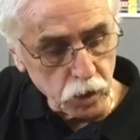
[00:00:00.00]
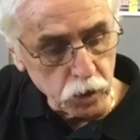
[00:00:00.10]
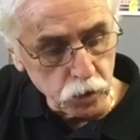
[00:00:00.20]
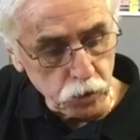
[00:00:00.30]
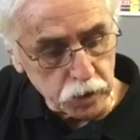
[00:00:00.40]

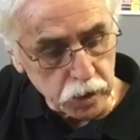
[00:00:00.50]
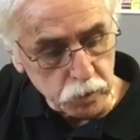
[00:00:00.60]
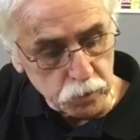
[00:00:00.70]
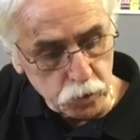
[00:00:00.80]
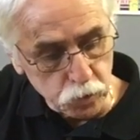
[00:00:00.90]
you
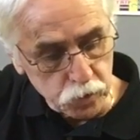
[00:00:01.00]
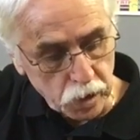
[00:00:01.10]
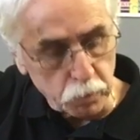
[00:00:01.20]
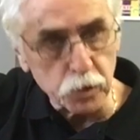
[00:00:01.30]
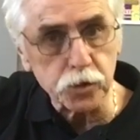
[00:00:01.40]
can do
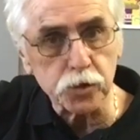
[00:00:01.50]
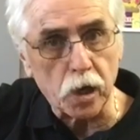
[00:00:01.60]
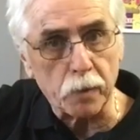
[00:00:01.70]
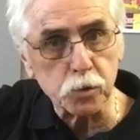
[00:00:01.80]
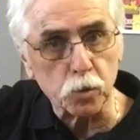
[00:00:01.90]
double
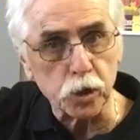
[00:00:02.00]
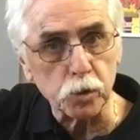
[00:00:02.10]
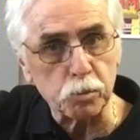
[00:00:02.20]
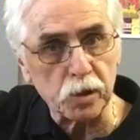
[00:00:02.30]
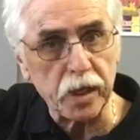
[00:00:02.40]
stops where you
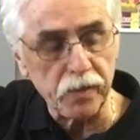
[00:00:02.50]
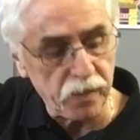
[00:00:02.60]
play